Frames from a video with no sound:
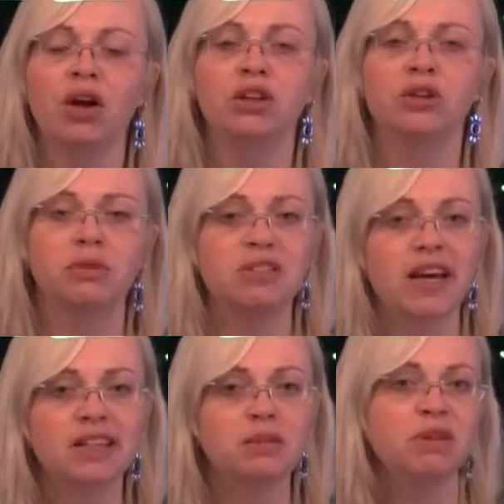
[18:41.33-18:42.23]
You can
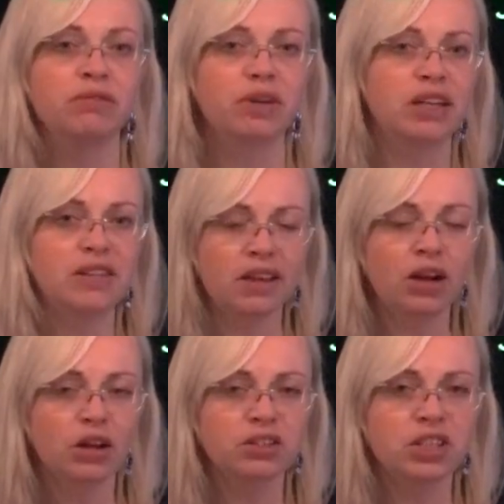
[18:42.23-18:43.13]
text me for
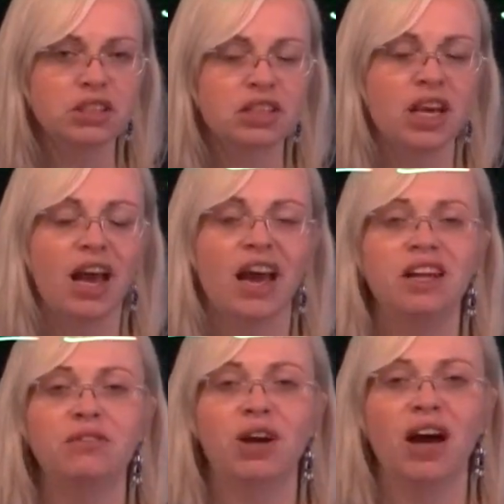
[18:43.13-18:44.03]
anything urgent, and
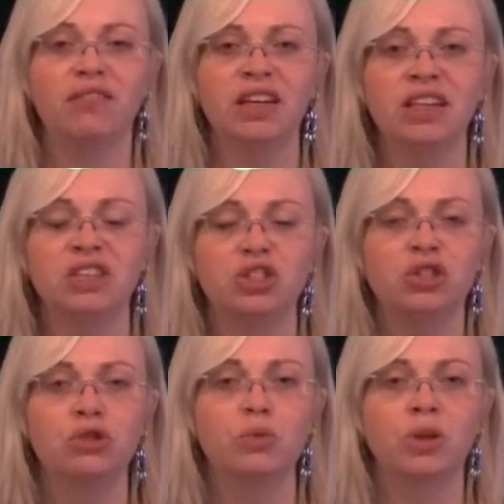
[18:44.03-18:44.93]
if you have any
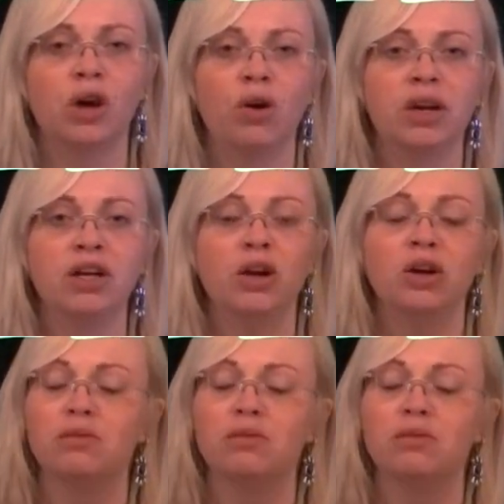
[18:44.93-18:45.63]
issues with coding,